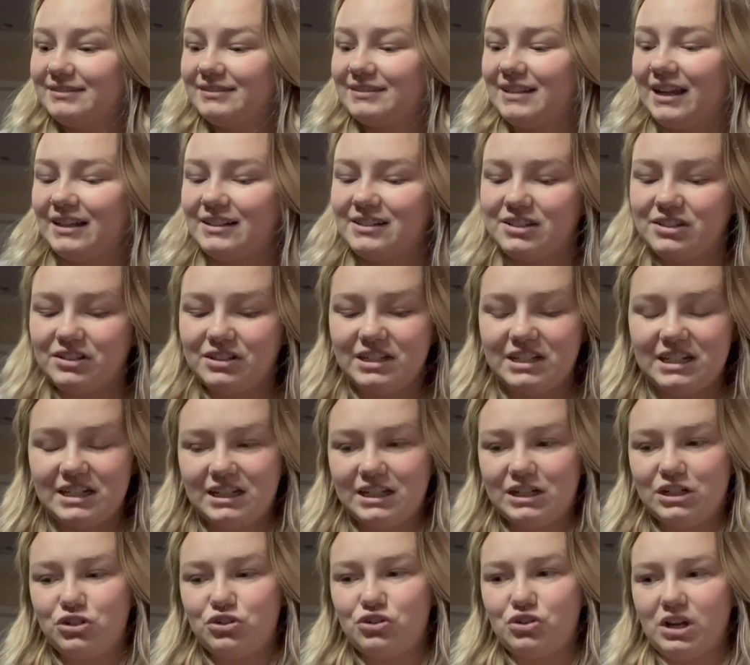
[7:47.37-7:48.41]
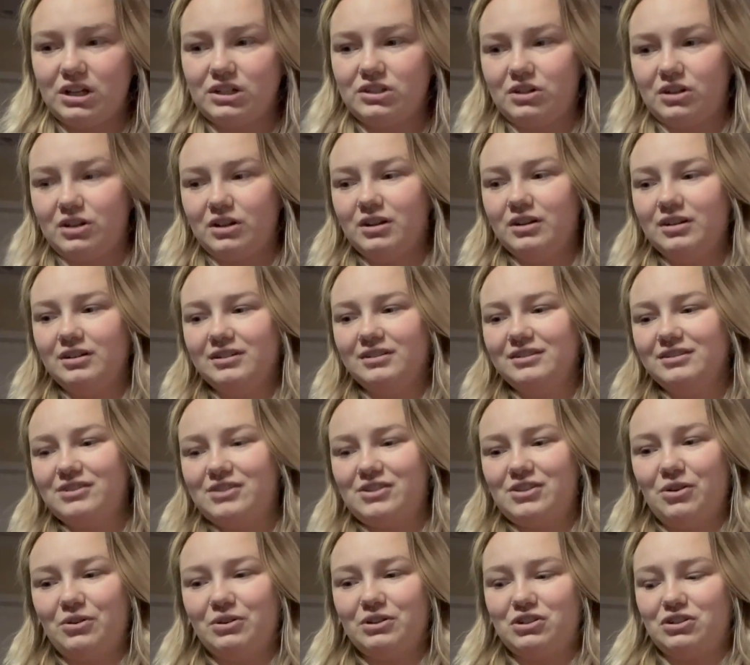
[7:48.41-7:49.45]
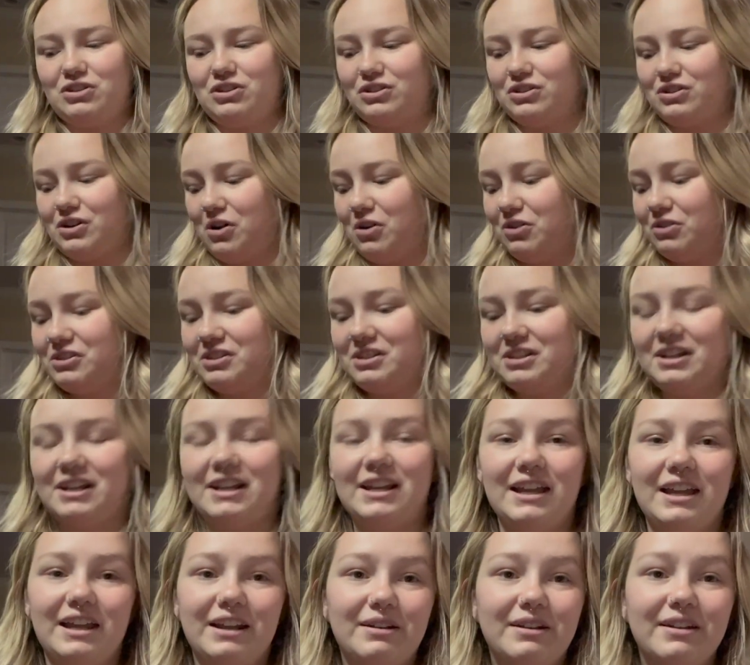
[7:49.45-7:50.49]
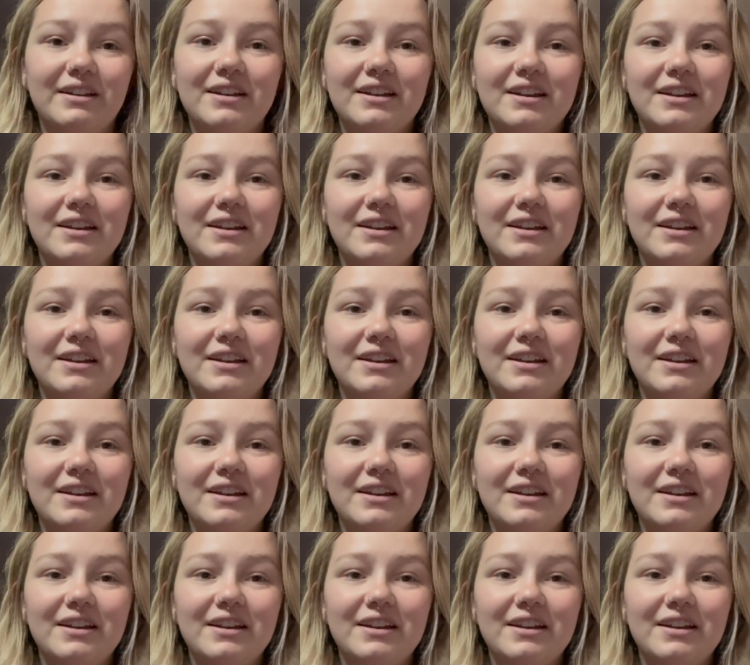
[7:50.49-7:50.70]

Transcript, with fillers: I still need to get a dresser. So it's just all sitting in